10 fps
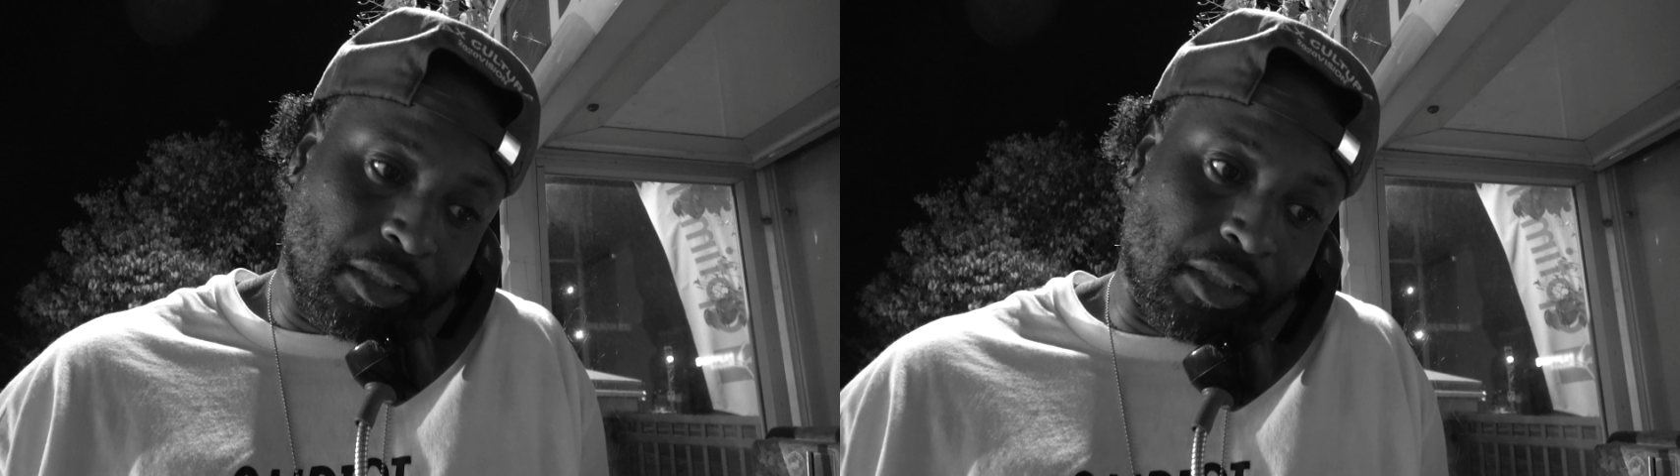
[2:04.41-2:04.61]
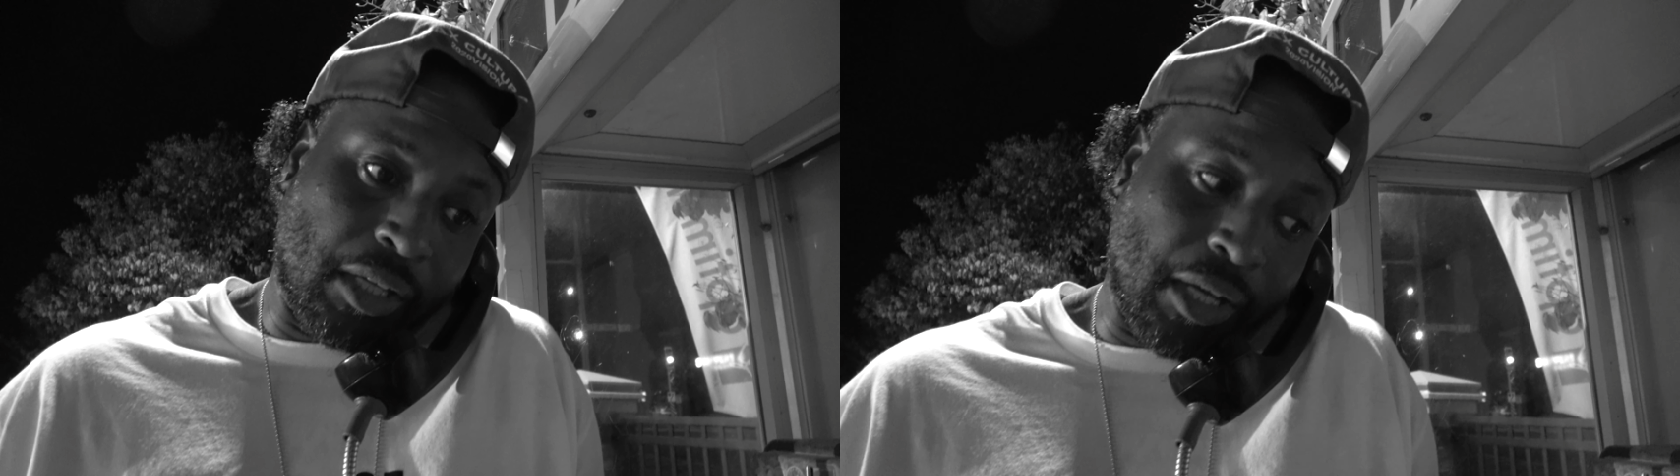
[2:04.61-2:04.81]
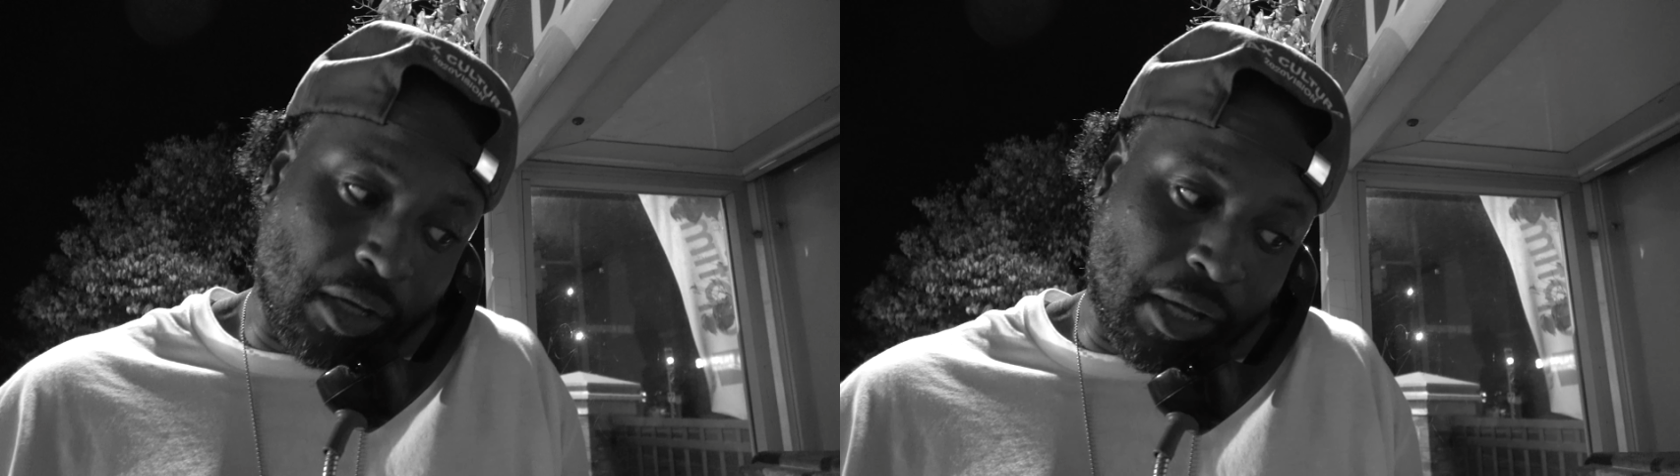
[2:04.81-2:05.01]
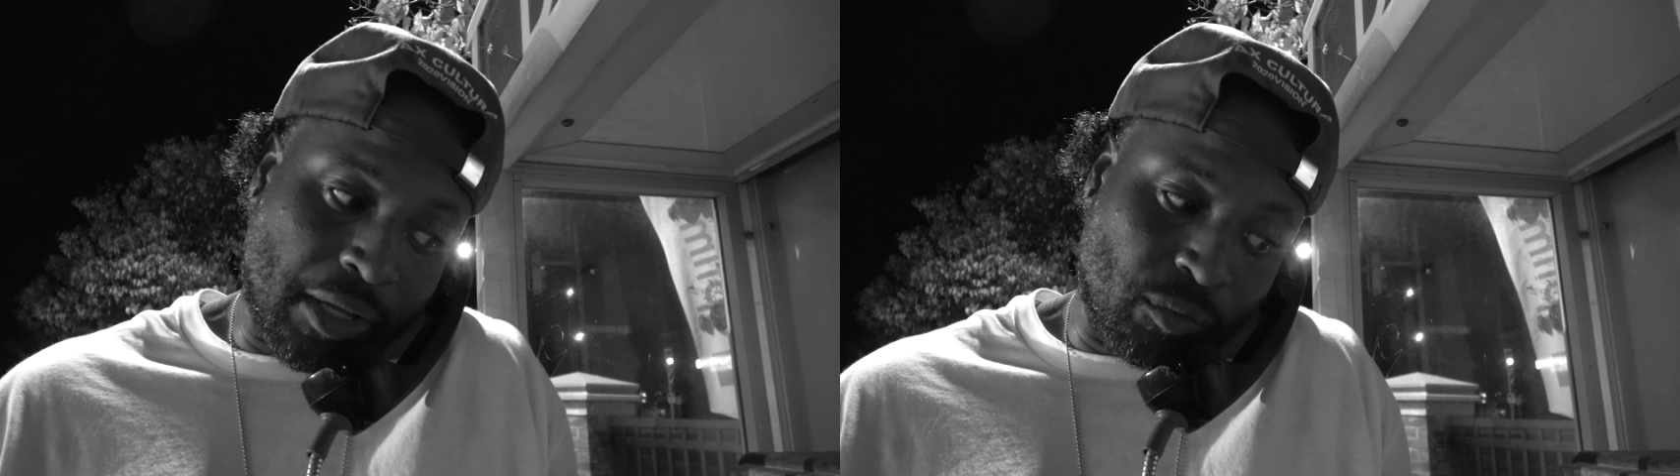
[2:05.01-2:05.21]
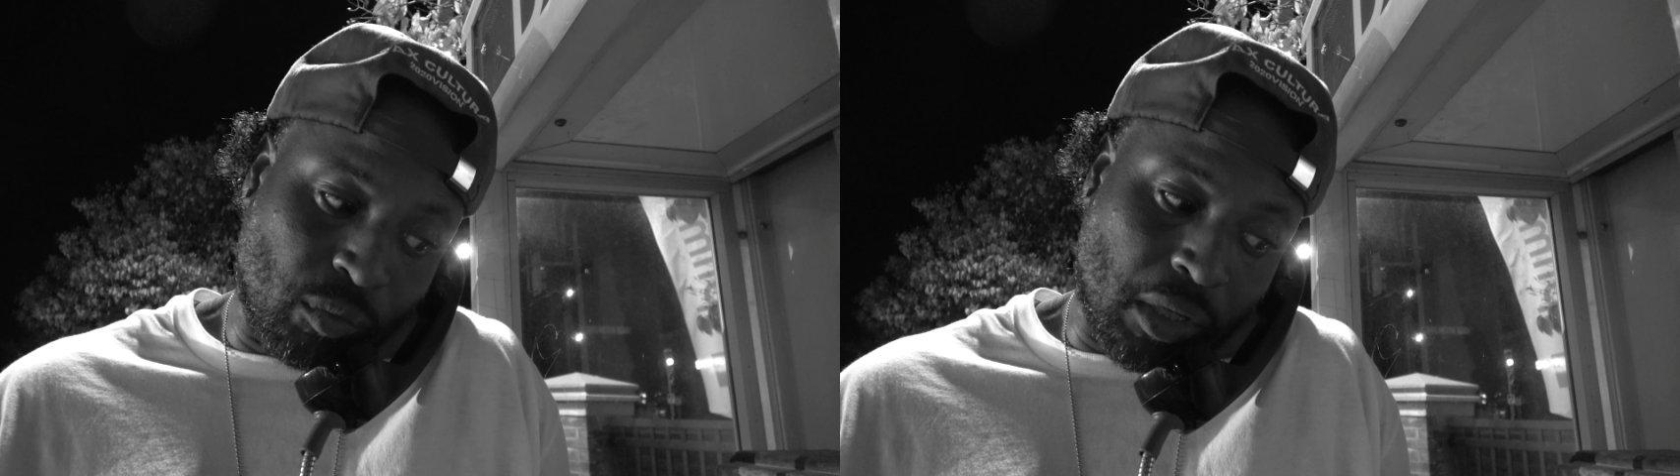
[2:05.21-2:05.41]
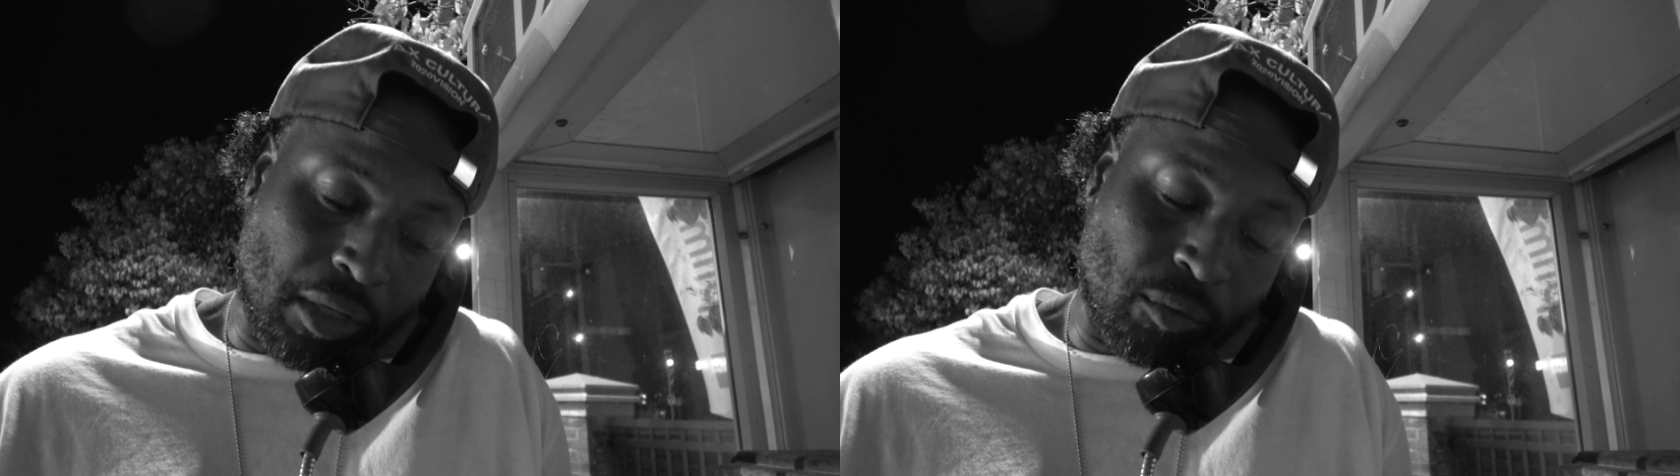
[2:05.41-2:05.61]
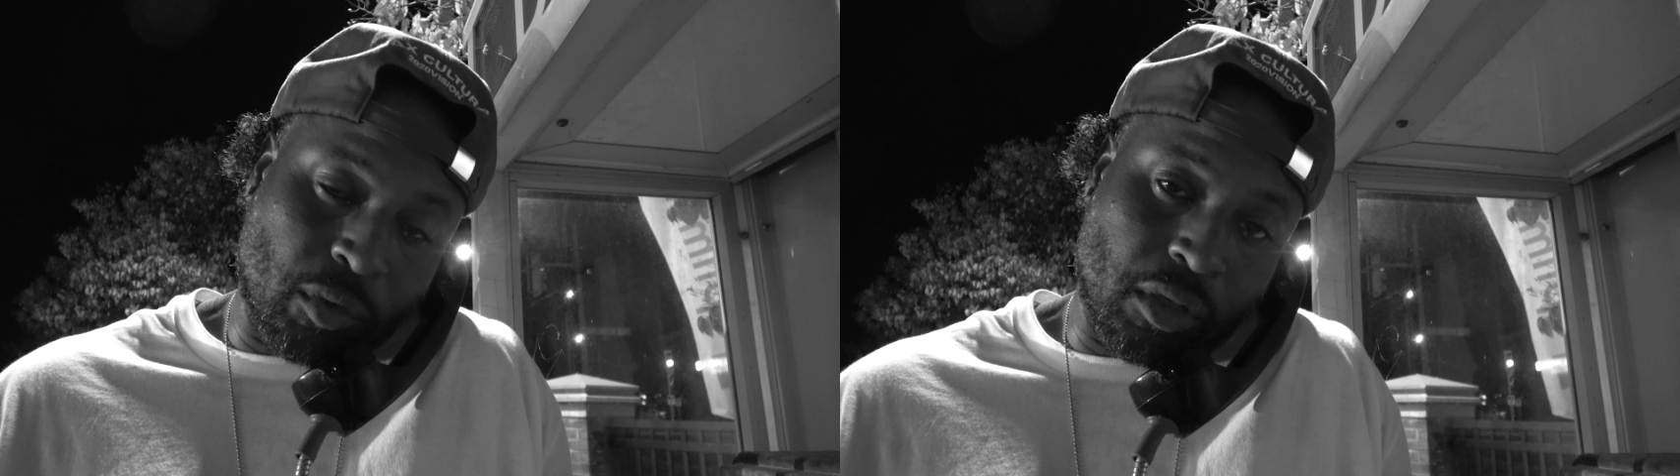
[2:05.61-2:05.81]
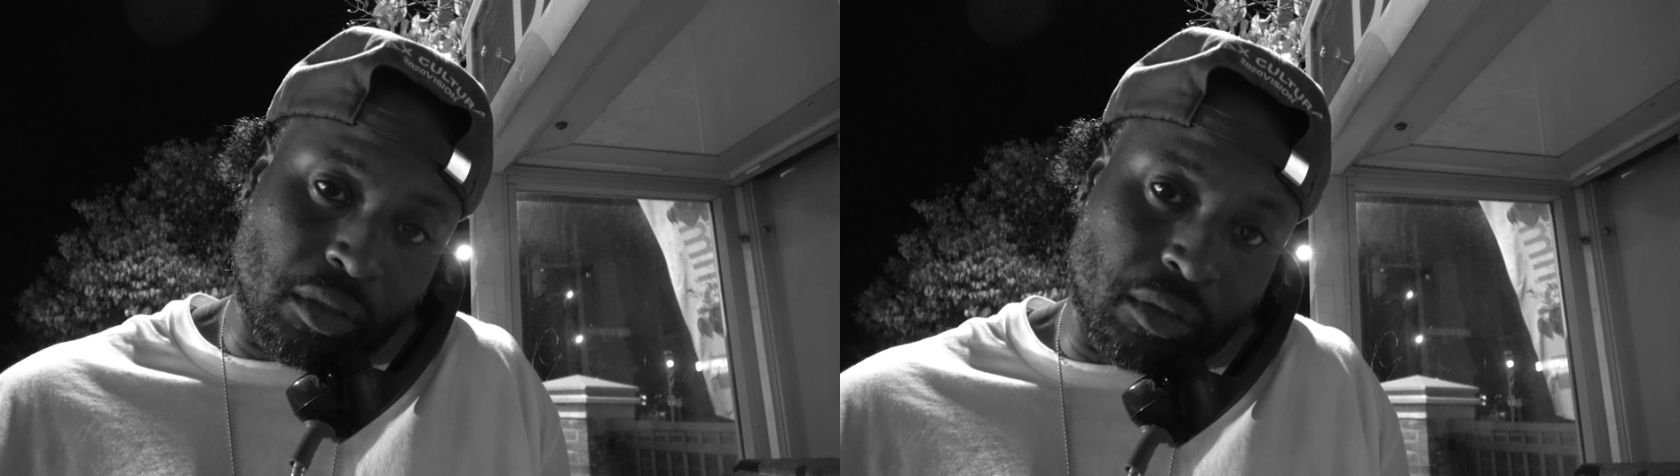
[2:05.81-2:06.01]
I got I had I had
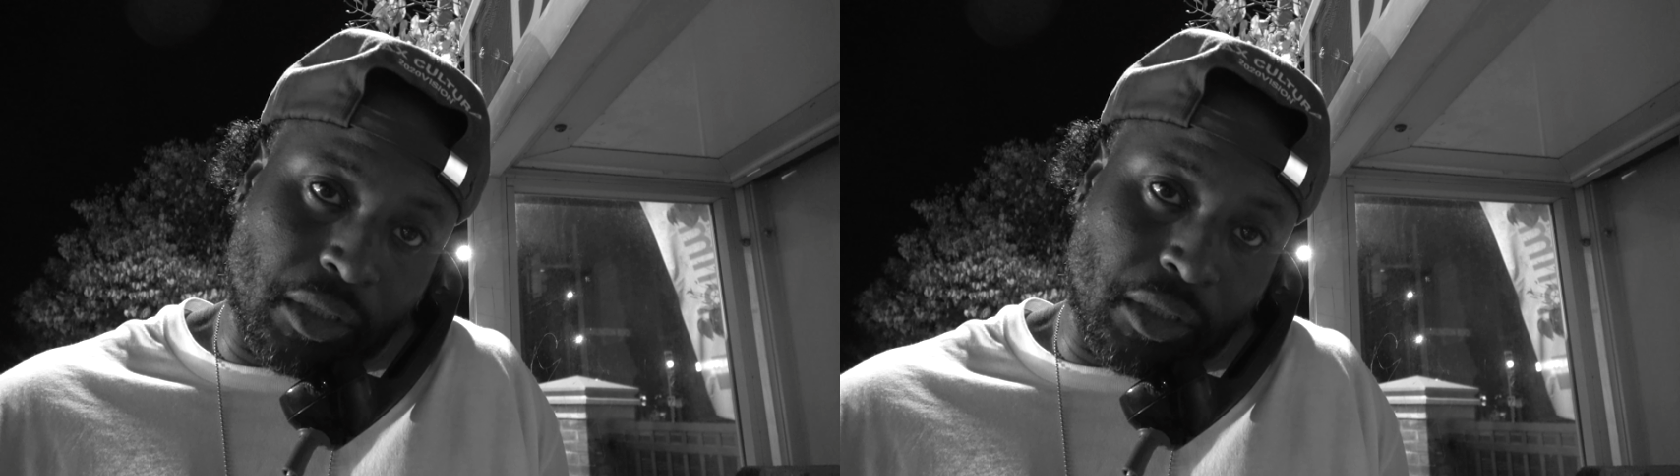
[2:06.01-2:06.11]
work